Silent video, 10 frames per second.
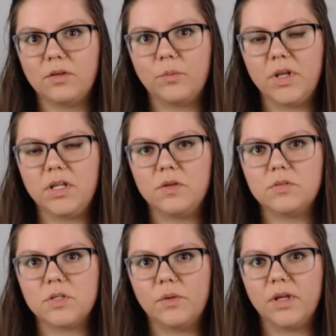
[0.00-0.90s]
when you
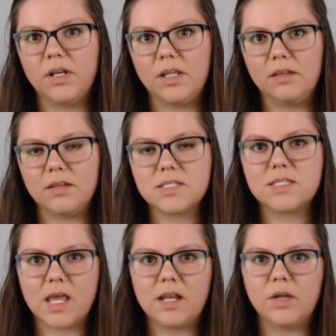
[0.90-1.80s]
do it in this
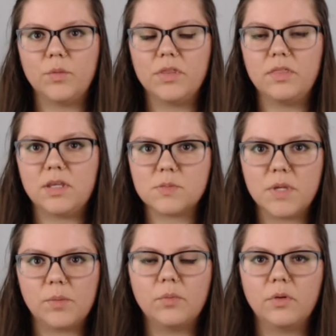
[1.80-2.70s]
setting with these
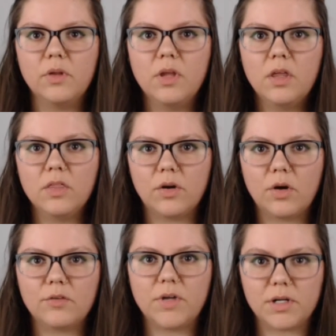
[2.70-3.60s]
people, they're
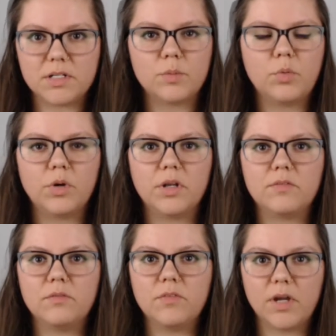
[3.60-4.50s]
all very supportive
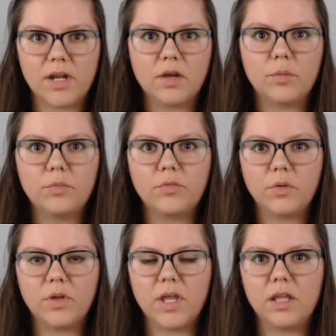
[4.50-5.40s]
and very
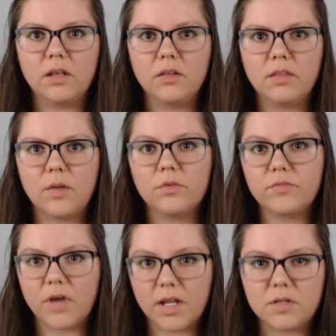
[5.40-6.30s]
helpful, and they will
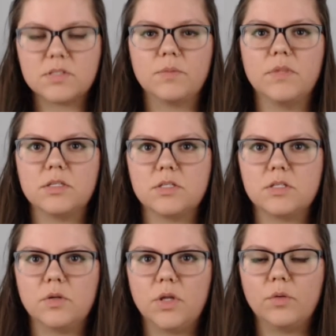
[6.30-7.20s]
find you something to
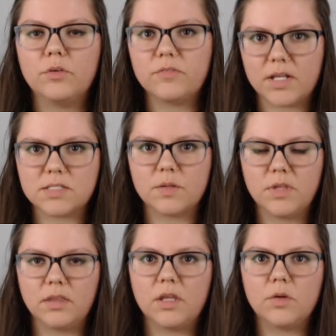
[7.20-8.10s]
do. You will find
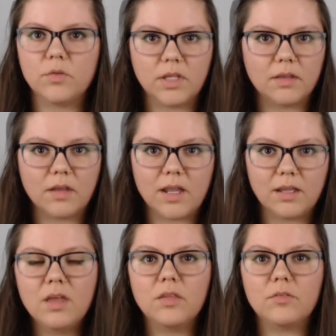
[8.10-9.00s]
something that you really
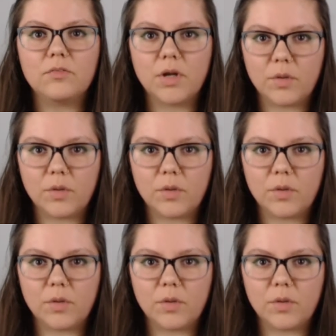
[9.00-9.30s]
like. They're very